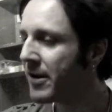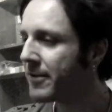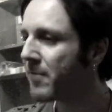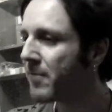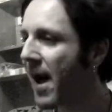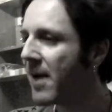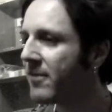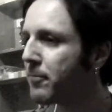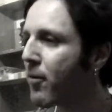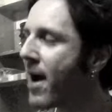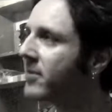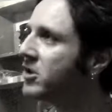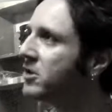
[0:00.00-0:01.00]
Well, I have a
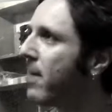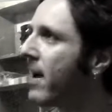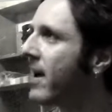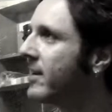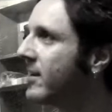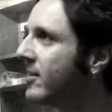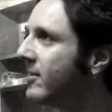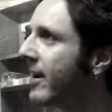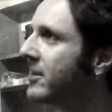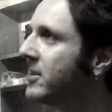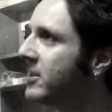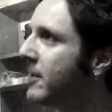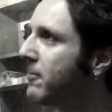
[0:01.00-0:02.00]
practice pad kit, like
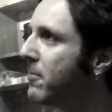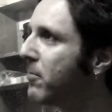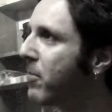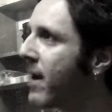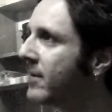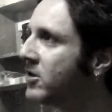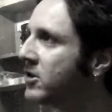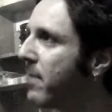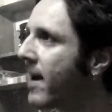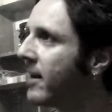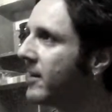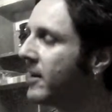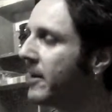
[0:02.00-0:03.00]
a DW practice
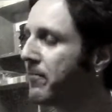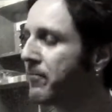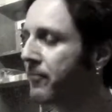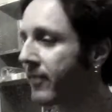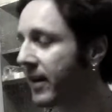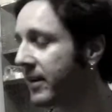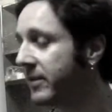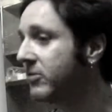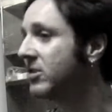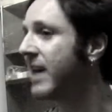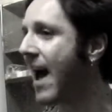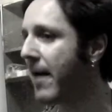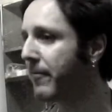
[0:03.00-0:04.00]
pad kit. I can
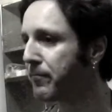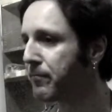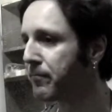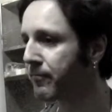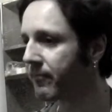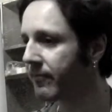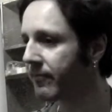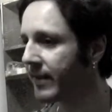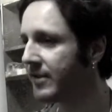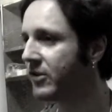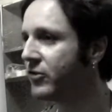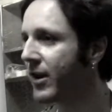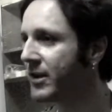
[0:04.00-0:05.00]
use that
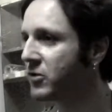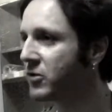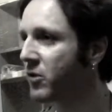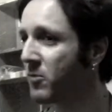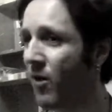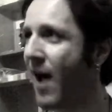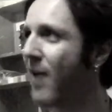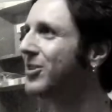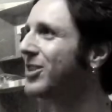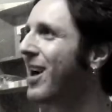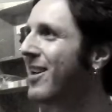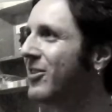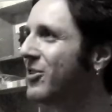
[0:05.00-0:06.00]
in the dressing room or
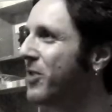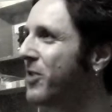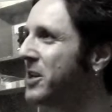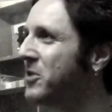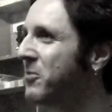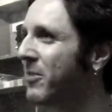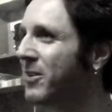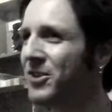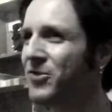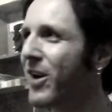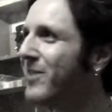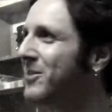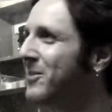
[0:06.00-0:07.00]
outside of the dressing room because it
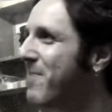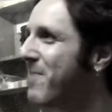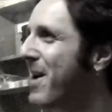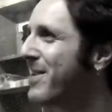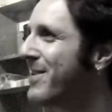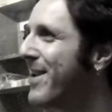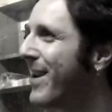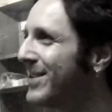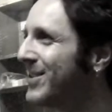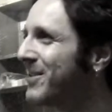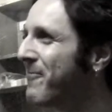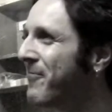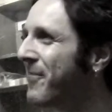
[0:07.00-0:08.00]
drives the band nuts.